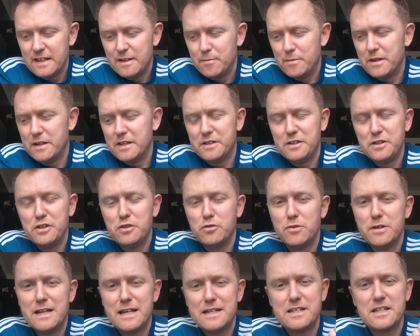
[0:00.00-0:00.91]
but you
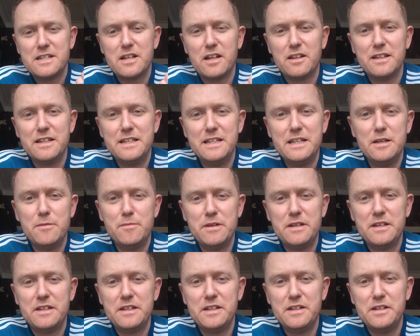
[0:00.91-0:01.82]
don't necessarily need to
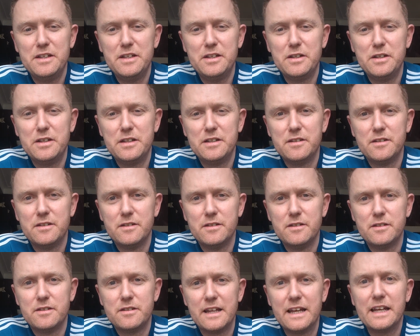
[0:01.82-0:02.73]
be
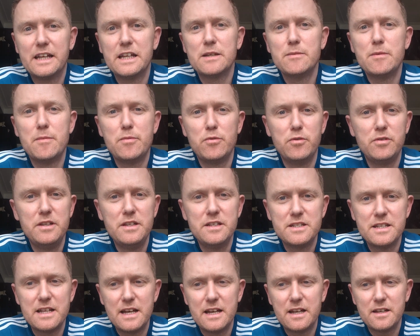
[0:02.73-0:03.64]
thinking about protein
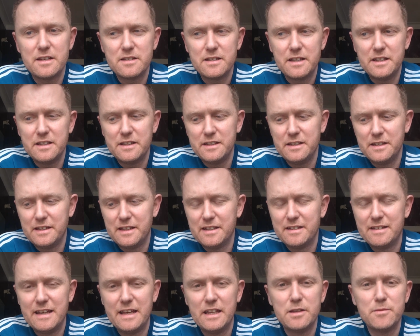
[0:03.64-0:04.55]
snacks. Like, you
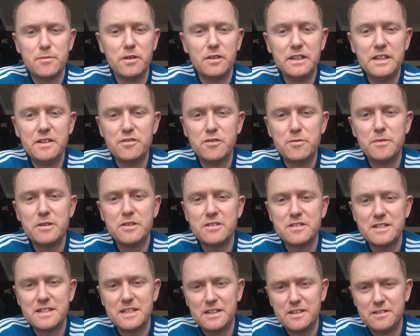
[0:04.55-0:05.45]
can take them or leave them.
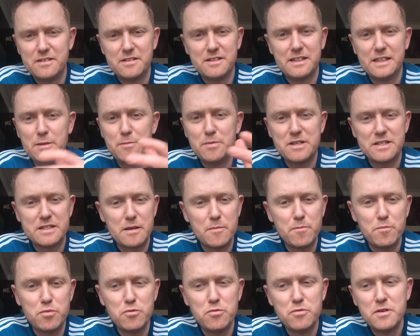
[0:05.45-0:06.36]
Just keep it
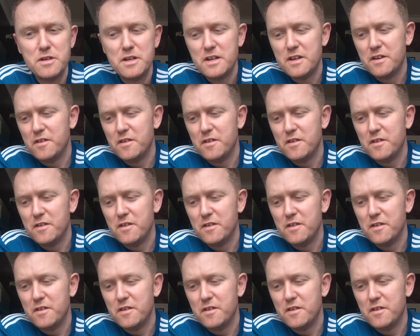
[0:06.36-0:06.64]
simple.